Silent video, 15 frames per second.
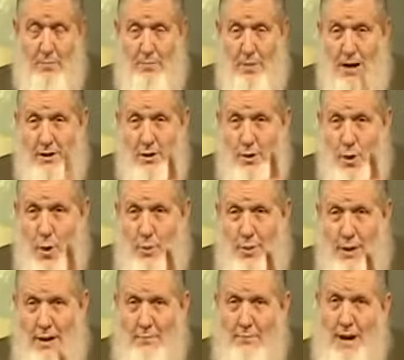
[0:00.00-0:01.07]
But you don't
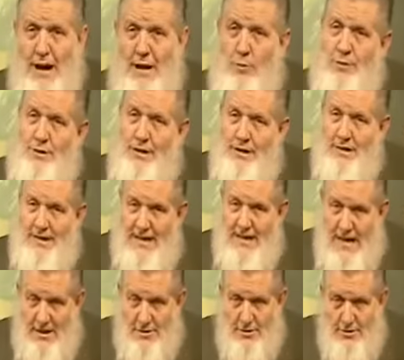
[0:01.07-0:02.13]
pay it back with
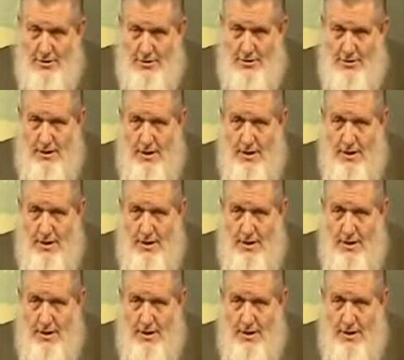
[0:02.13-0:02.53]
anything extra.